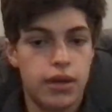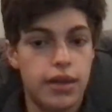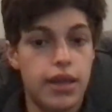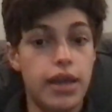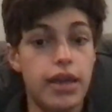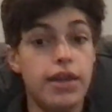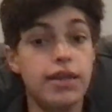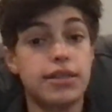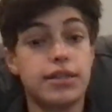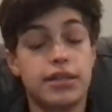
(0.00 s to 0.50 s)

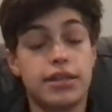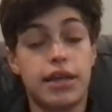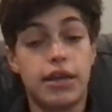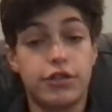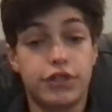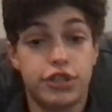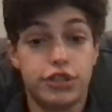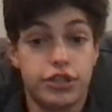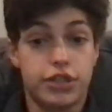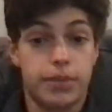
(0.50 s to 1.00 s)
Yankees
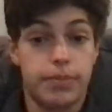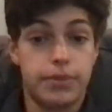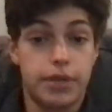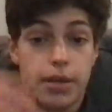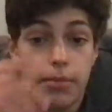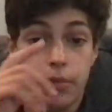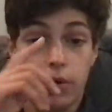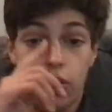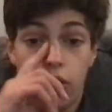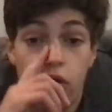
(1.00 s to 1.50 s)
announced their
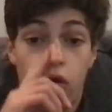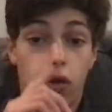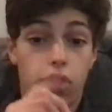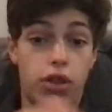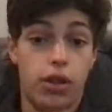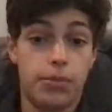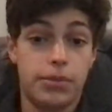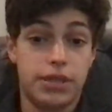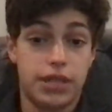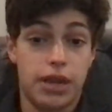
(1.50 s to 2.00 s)
September
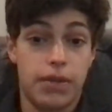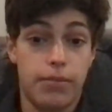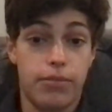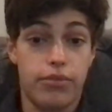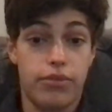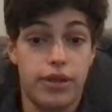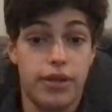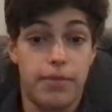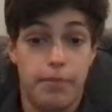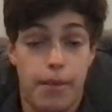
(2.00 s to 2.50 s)
call ups, and I'm
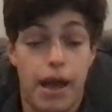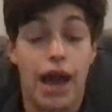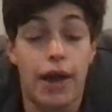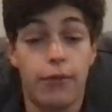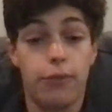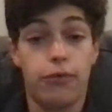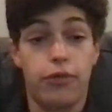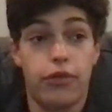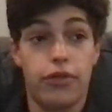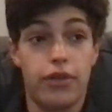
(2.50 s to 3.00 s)
pretty
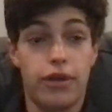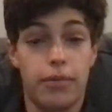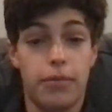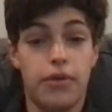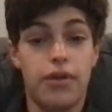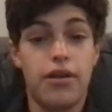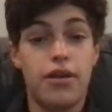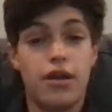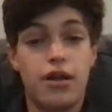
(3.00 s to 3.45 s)
mad with them.